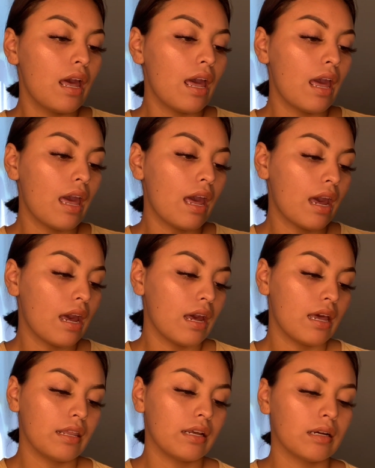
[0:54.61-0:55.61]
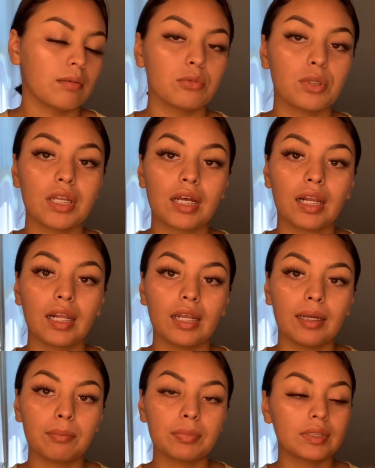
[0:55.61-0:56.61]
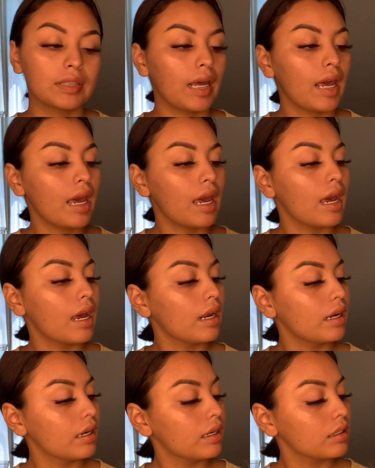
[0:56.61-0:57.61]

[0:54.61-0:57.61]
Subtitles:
and it comes with the clips and